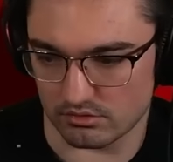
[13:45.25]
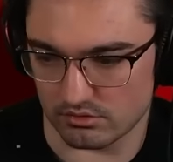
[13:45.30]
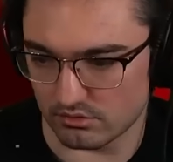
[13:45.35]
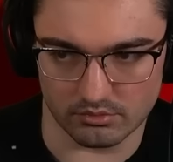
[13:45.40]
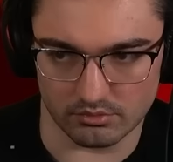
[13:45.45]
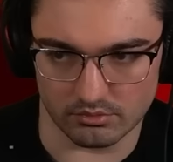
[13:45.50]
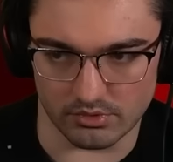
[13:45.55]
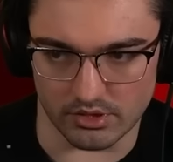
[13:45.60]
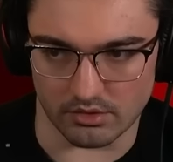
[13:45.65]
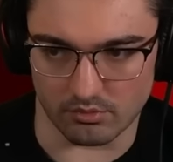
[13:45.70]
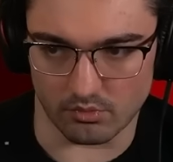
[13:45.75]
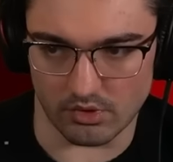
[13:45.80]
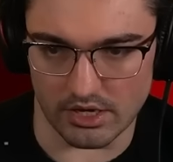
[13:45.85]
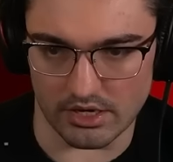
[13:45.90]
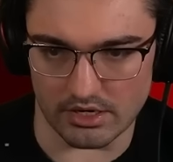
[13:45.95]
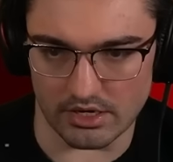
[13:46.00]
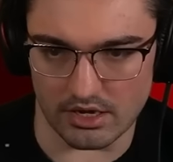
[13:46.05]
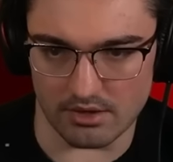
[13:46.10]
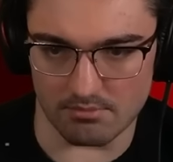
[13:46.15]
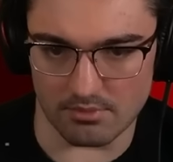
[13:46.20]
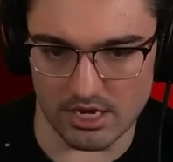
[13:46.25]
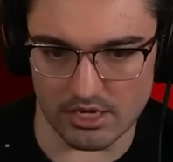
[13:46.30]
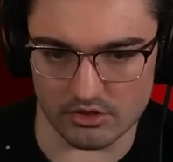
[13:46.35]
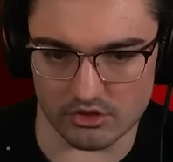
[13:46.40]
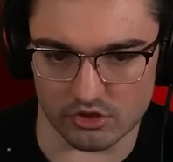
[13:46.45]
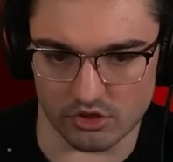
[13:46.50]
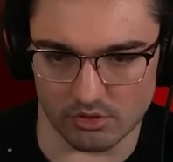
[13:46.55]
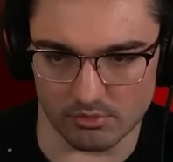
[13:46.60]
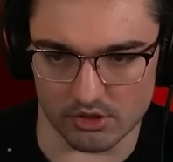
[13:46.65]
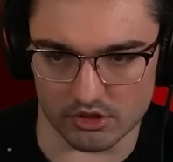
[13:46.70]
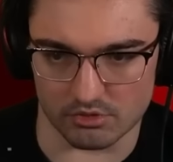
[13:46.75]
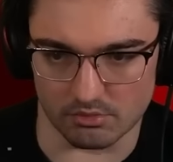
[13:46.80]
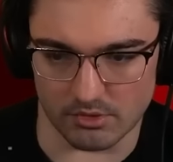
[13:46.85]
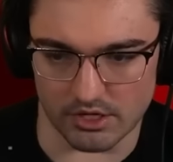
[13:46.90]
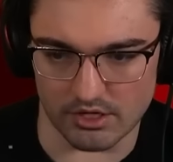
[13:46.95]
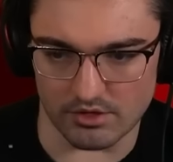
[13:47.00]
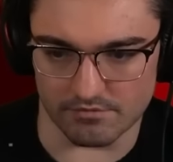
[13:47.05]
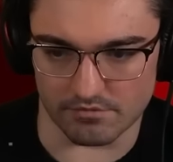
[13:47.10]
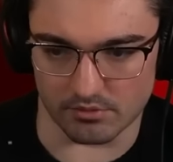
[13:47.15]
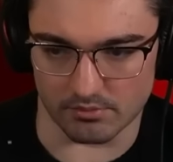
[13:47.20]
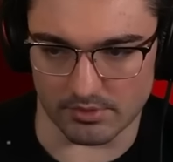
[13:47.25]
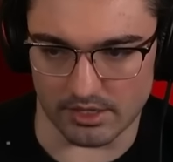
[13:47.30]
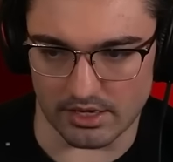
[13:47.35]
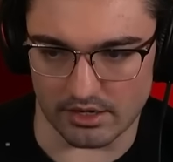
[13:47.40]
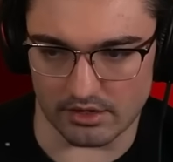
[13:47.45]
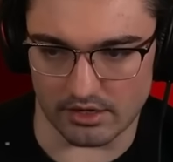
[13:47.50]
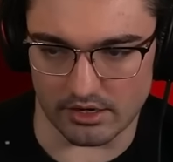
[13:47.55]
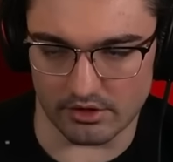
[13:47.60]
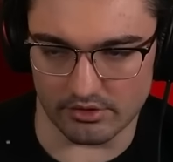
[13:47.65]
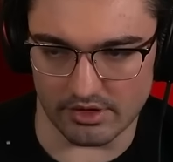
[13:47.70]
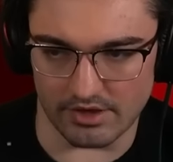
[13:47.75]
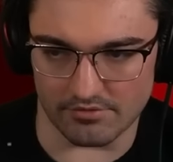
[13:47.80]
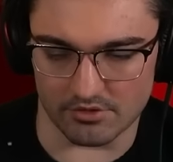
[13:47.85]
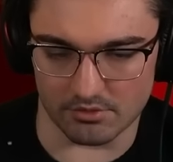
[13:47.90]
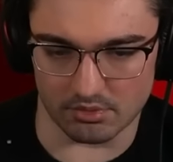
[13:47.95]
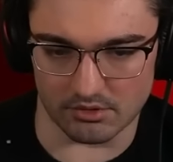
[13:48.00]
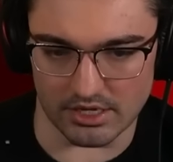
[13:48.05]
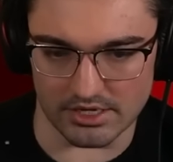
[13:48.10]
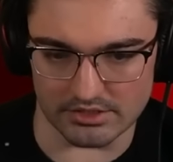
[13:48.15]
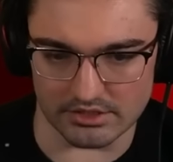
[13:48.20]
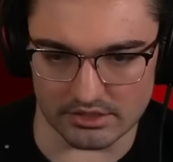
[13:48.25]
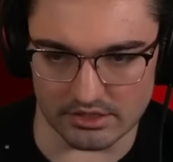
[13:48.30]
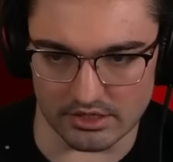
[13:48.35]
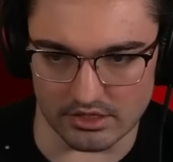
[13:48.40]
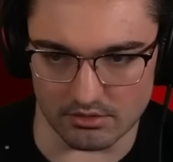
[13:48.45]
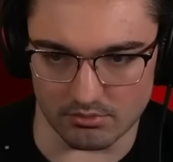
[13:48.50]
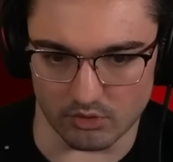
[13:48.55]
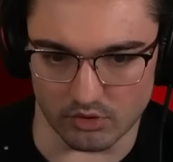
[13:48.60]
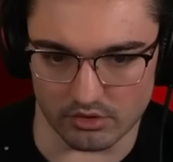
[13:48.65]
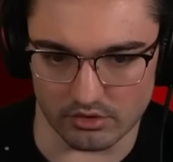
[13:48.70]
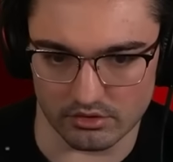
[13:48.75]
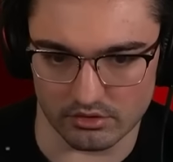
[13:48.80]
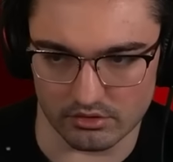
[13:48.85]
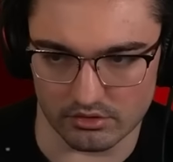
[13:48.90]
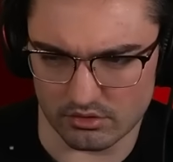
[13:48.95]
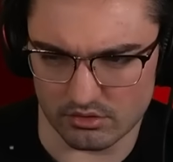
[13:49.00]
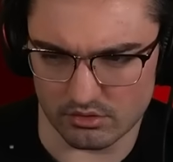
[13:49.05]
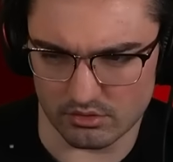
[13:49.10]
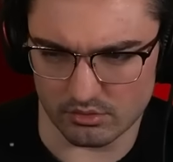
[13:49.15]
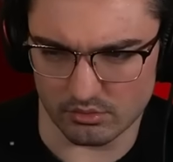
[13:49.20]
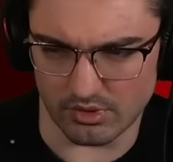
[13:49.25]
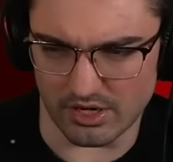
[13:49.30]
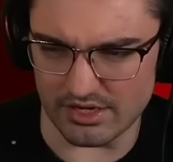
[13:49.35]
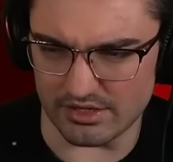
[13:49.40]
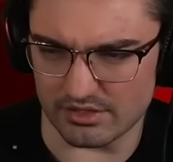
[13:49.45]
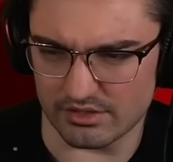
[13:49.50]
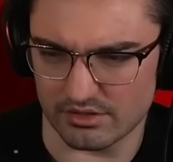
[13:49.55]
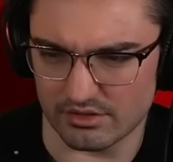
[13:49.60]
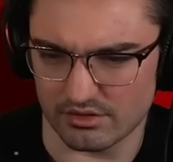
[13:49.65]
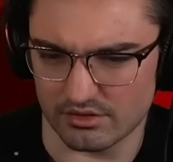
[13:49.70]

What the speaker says: Wait, why did I make so much money from that? I don't have the blessing anymore. What?